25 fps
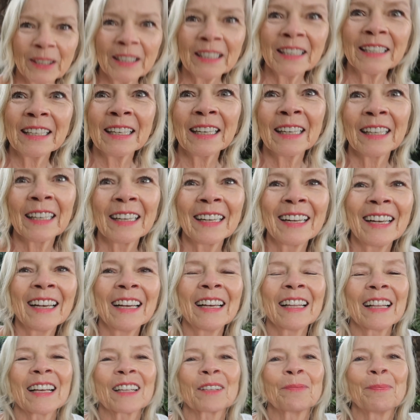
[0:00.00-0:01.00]
week.
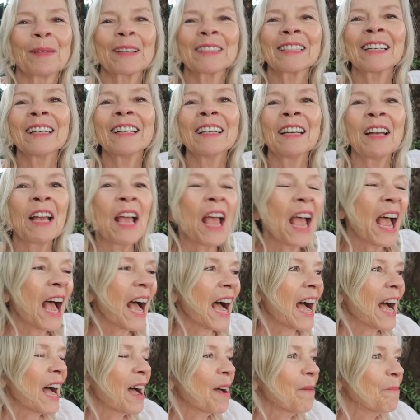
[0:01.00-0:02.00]
That's better.
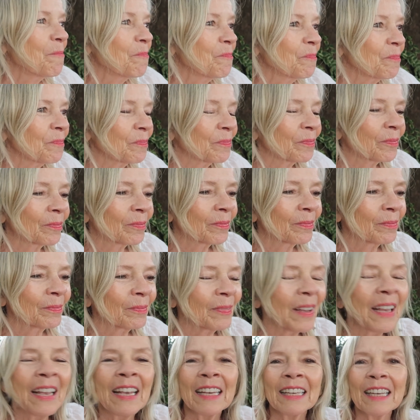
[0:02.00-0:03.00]
Um,
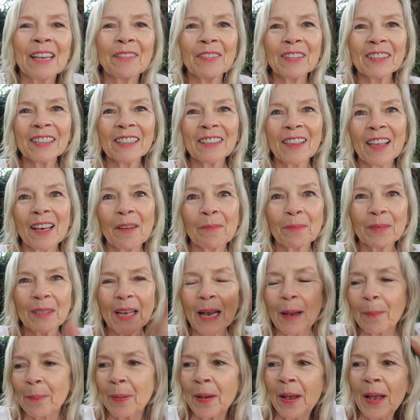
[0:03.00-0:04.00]
give us a thumbs
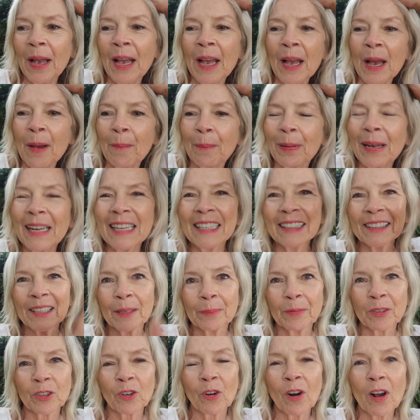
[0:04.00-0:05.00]
up. Please
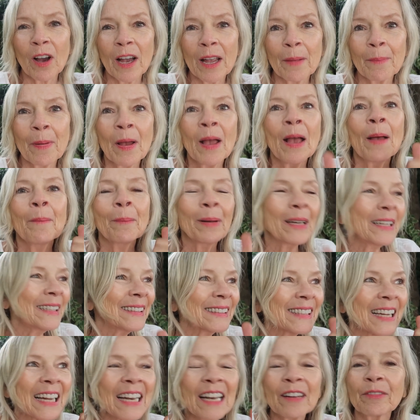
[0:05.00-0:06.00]
subscribe.
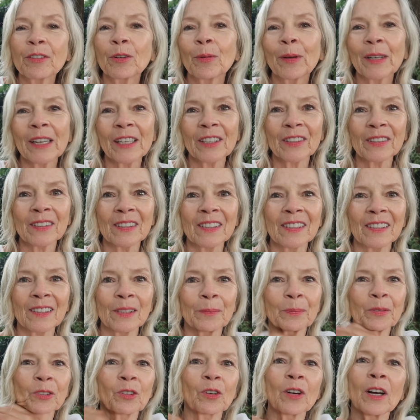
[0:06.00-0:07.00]
Please tell everyone else to
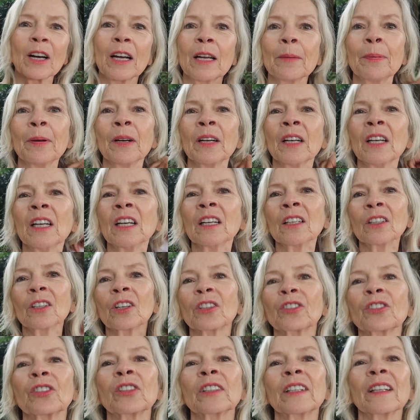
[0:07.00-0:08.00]
subscribe.
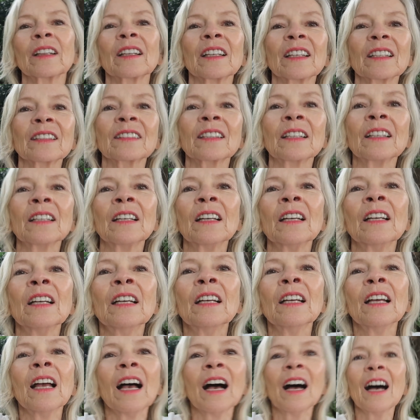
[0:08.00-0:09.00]
Gosh, look at this.
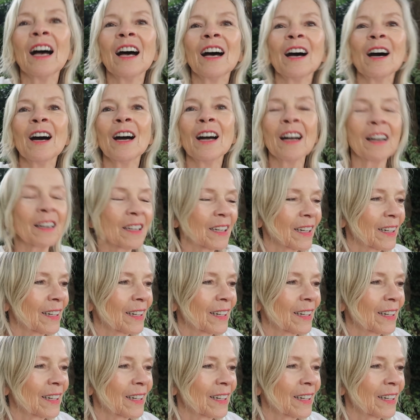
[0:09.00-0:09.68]
Uh,